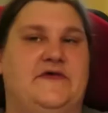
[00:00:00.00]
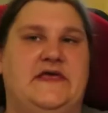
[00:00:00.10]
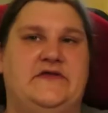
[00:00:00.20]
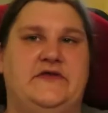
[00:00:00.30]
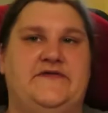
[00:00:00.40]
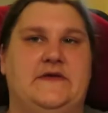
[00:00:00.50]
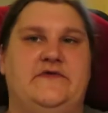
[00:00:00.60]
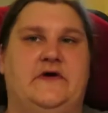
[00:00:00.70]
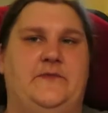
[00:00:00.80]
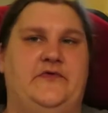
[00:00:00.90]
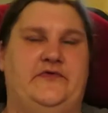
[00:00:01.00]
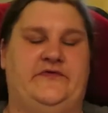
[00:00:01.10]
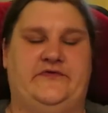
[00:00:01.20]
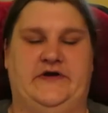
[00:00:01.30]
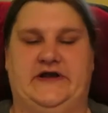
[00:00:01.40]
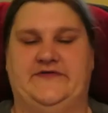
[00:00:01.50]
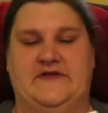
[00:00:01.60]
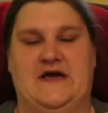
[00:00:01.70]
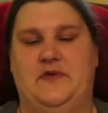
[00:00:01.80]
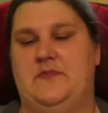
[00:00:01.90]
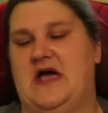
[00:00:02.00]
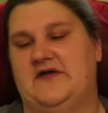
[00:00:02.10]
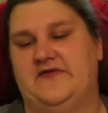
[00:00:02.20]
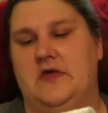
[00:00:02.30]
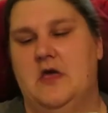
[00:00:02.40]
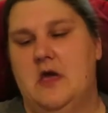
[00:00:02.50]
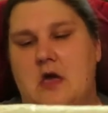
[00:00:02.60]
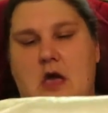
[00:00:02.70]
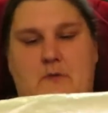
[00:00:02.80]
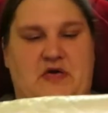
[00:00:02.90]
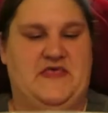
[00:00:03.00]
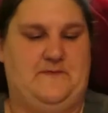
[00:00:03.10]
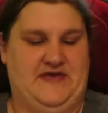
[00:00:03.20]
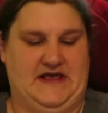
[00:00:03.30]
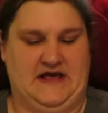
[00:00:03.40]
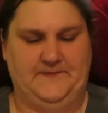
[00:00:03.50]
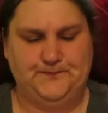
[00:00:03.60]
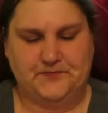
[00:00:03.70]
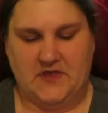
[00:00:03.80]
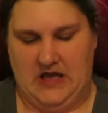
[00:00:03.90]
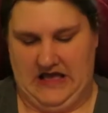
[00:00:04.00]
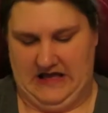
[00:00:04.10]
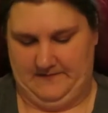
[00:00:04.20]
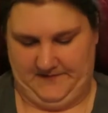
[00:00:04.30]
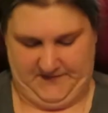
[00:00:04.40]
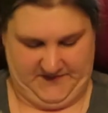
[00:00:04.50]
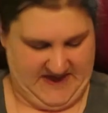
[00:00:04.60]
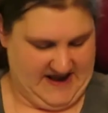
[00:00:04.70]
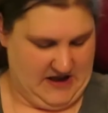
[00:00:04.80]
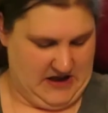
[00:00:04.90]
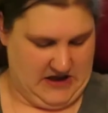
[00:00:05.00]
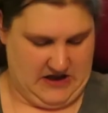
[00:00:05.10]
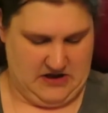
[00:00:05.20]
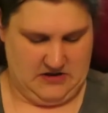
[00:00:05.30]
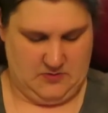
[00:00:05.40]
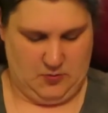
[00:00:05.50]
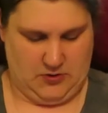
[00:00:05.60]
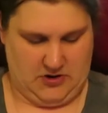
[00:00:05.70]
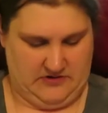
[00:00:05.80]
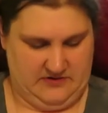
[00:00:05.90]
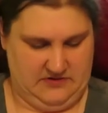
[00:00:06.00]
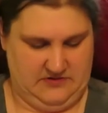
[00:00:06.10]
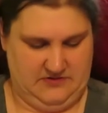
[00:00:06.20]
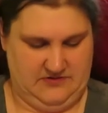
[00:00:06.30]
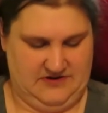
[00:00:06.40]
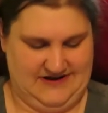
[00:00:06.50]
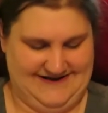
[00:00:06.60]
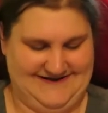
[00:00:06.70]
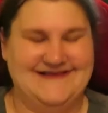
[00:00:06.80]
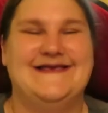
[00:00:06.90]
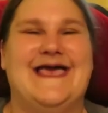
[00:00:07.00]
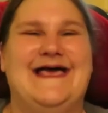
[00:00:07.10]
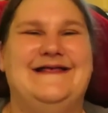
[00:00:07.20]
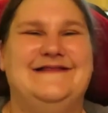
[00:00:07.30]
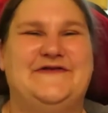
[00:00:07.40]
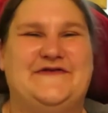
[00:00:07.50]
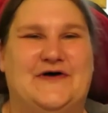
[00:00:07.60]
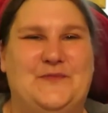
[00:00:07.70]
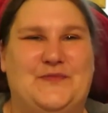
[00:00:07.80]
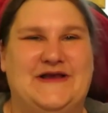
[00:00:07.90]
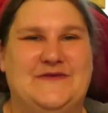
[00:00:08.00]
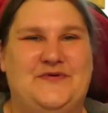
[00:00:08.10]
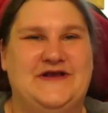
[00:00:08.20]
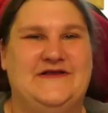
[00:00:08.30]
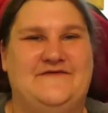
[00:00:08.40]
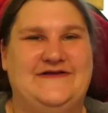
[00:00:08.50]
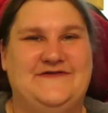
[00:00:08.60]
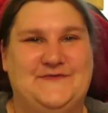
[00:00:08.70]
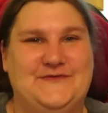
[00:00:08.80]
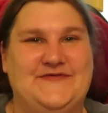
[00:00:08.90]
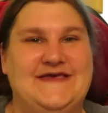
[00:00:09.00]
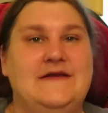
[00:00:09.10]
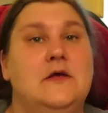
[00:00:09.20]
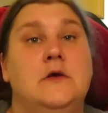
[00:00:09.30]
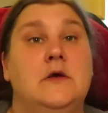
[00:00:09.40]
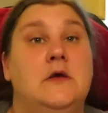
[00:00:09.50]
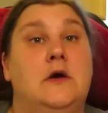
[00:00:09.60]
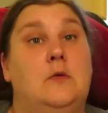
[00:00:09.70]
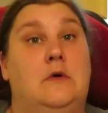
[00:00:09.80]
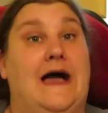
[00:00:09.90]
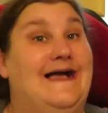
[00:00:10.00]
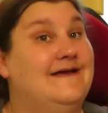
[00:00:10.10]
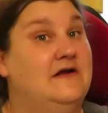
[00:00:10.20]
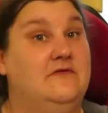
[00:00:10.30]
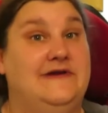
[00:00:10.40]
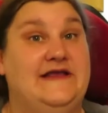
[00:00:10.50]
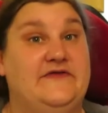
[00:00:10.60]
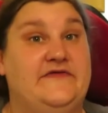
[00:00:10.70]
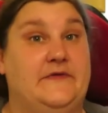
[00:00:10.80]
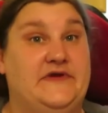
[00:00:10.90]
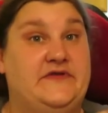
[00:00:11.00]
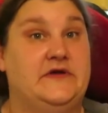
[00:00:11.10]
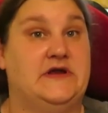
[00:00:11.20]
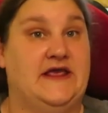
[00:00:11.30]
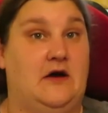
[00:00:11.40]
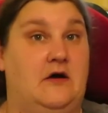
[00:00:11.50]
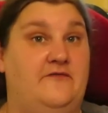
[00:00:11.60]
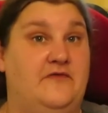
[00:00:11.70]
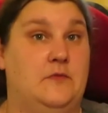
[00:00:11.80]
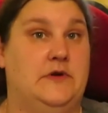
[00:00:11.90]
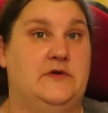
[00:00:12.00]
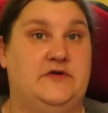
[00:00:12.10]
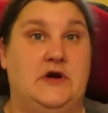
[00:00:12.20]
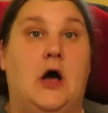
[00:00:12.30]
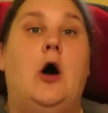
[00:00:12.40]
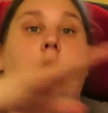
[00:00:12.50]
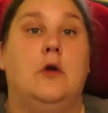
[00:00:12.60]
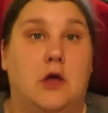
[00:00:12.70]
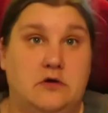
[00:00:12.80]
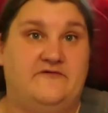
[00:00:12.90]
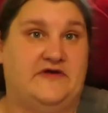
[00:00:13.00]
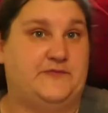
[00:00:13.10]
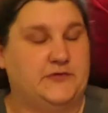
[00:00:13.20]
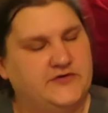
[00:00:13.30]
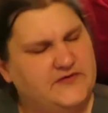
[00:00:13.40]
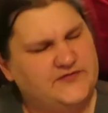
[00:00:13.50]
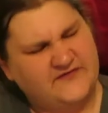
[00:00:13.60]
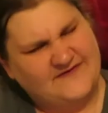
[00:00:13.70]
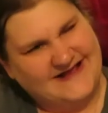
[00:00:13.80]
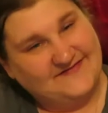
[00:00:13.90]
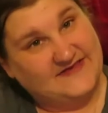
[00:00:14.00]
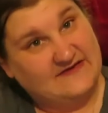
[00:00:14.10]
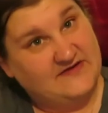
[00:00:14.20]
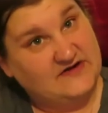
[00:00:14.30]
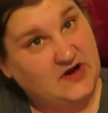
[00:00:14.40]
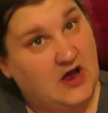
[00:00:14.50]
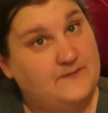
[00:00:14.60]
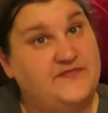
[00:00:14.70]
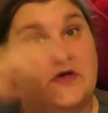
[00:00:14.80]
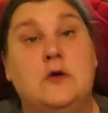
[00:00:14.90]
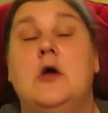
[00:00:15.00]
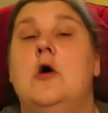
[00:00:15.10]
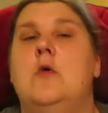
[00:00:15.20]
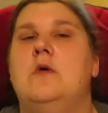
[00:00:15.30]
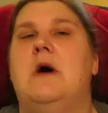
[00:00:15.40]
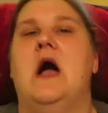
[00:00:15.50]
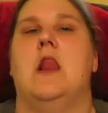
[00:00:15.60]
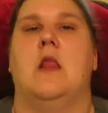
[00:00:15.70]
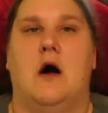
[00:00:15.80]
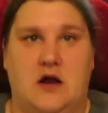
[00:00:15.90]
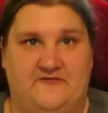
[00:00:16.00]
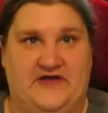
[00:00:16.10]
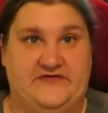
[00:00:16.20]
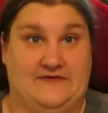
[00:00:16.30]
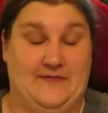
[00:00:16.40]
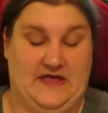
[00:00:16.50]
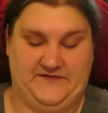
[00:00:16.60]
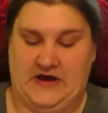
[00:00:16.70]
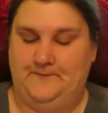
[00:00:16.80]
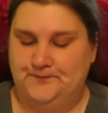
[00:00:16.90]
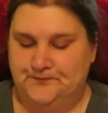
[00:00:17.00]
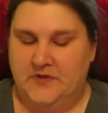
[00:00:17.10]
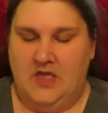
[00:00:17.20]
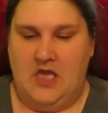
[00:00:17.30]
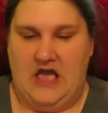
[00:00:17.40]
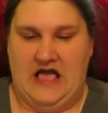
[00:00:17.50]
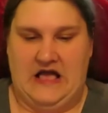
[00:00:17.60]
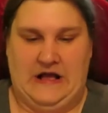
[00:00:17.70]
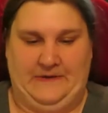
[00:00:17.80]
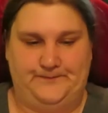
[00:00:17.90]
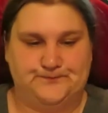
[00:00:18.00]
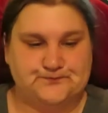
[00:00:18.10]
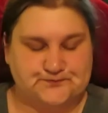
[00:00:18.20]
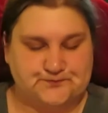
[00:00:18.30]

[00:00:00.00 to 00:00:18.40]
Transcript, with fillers: so they do the same trick as nappy bags, but bigger. Um, they are what you get in the shop when you're putting your vegetables in. Well, I couldn't reach, so we took it off and we were doing a whole load of vegetables because it was for Thanksgiving time, so we buy a lot of veg around that time. Um,